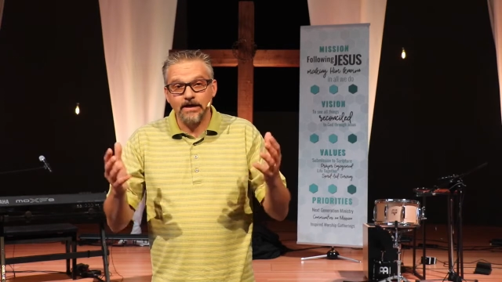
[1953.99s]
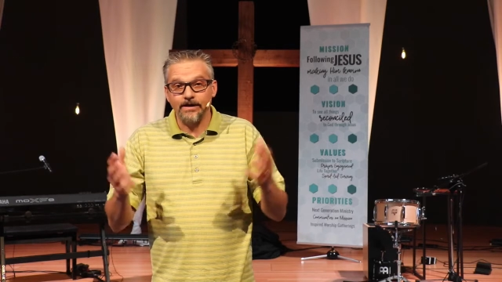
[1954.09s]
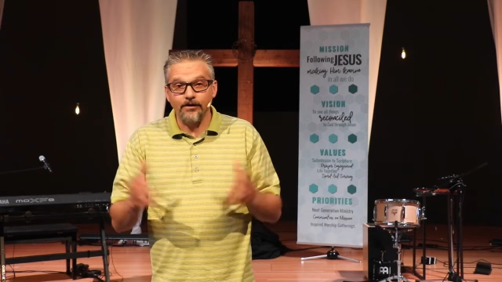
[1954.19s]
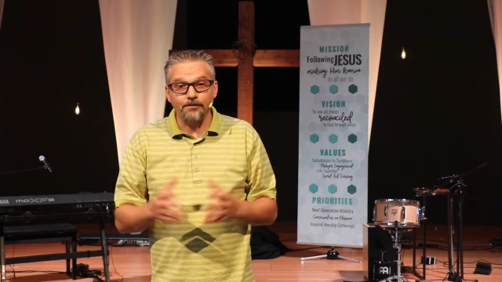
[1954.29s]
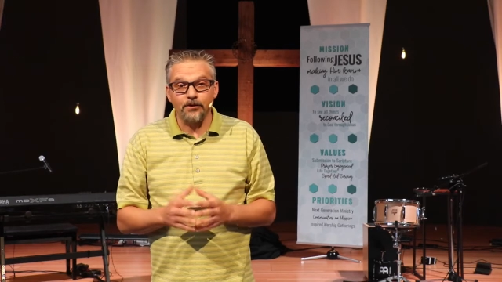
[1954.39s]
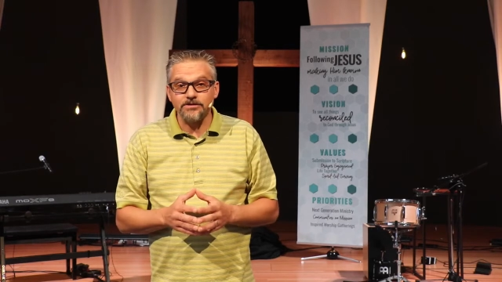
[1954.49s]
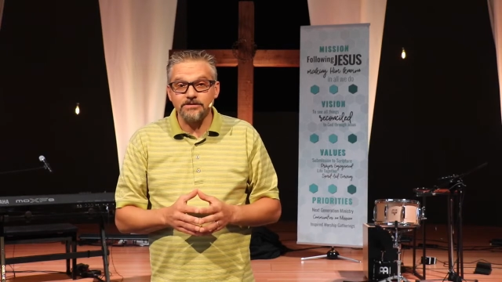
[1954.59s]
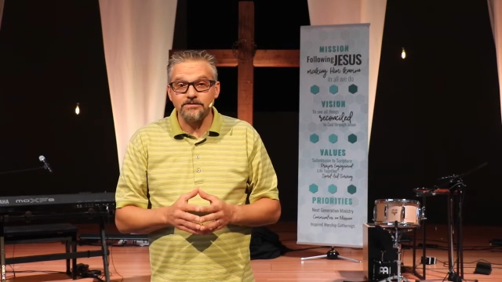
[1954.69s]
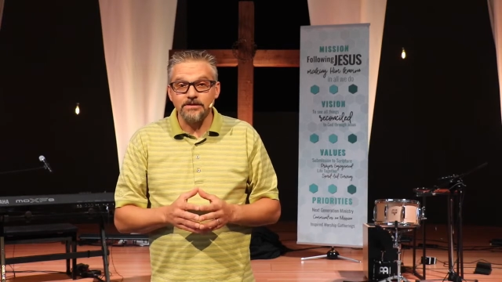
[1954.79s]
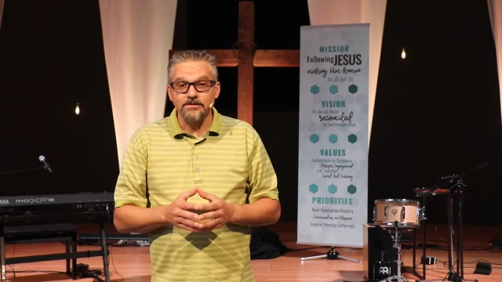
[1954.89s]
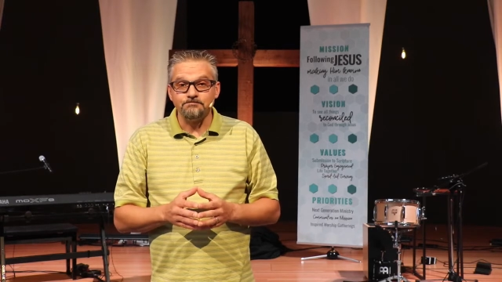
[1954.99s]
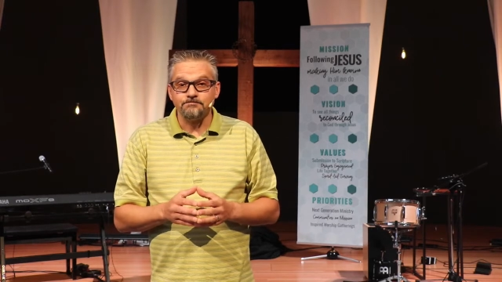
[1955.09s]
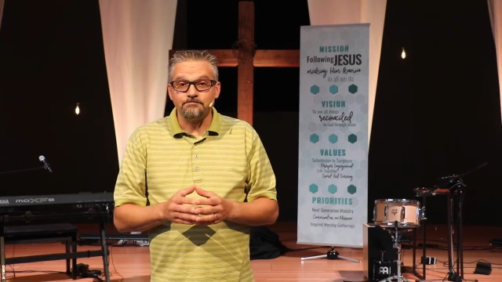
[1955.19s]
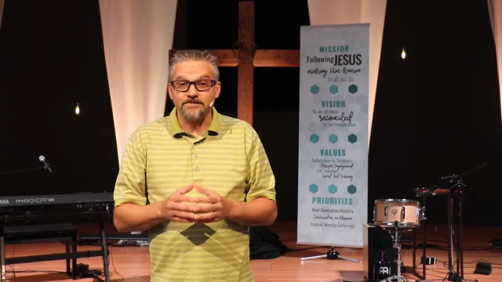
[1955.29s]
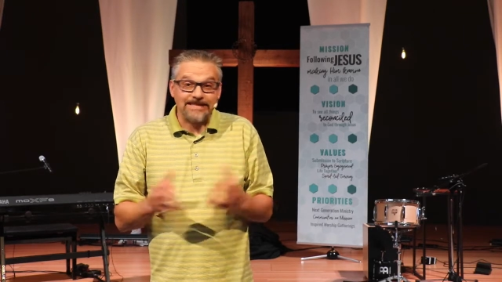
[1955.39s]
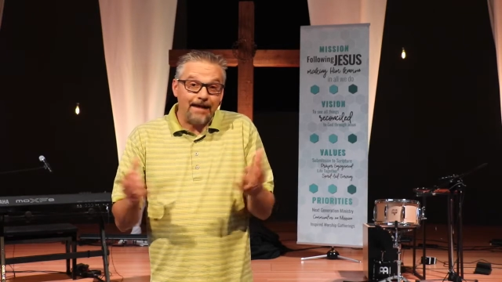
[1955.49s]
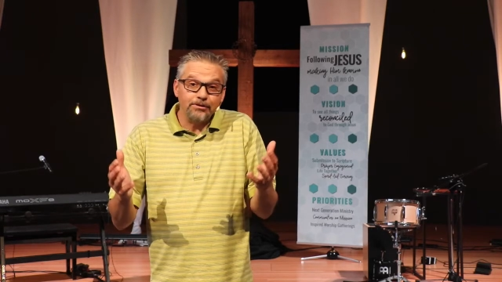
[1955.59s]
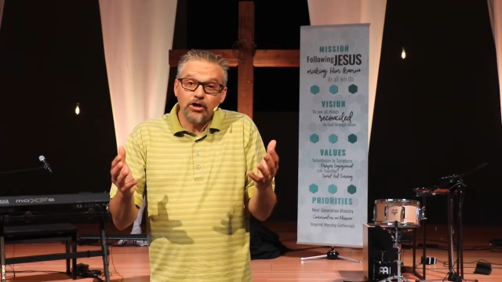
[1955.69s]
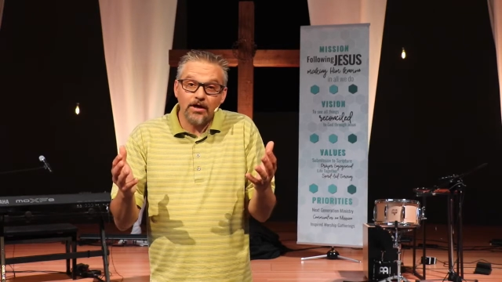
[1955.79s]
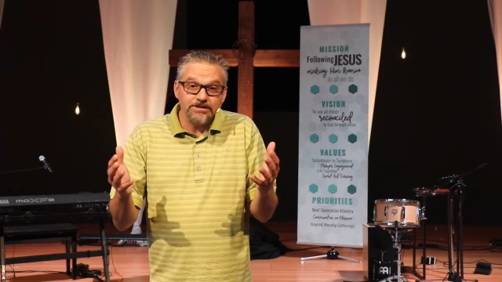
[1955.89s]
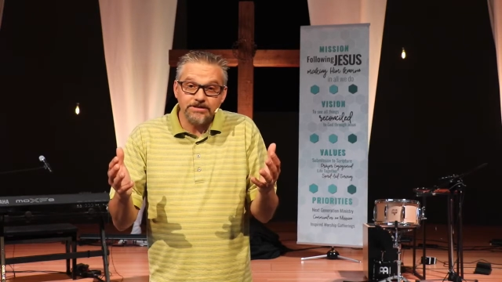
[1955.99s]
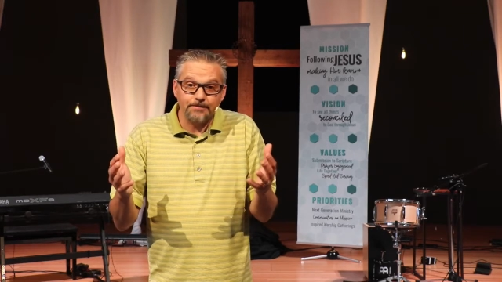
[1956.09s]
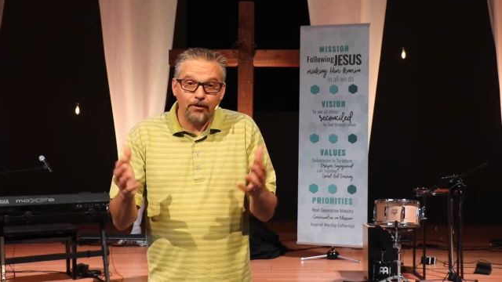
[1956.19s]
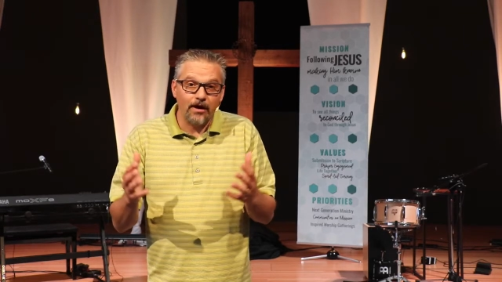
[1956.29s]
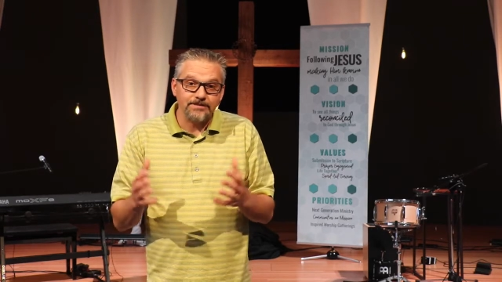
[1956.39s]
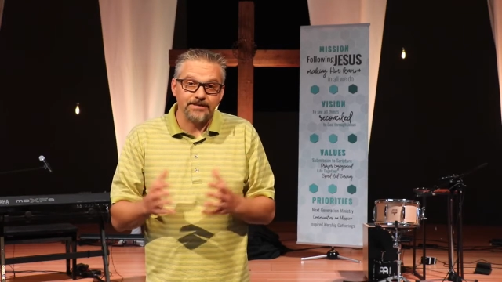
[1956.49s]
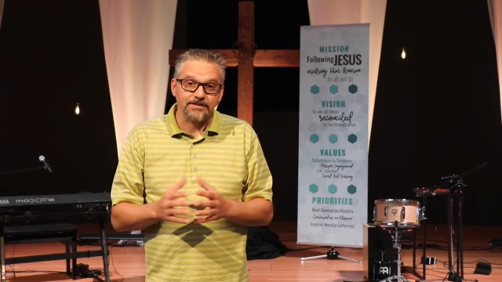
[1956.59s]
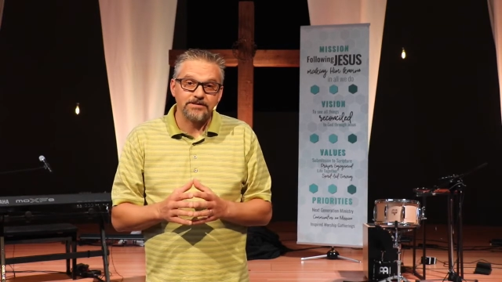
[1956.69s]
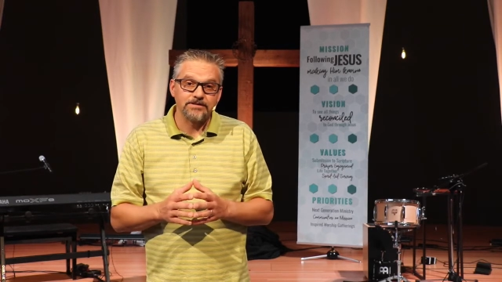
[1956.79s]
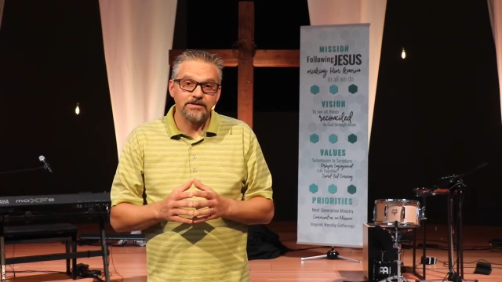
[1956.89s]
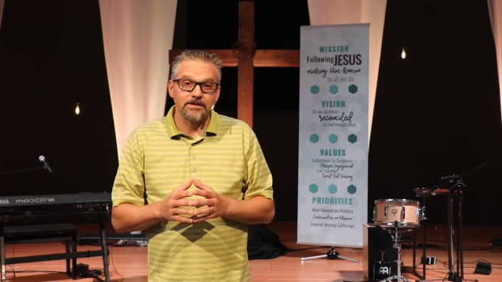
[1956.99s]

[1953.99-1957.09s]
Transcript: another person sabotages the process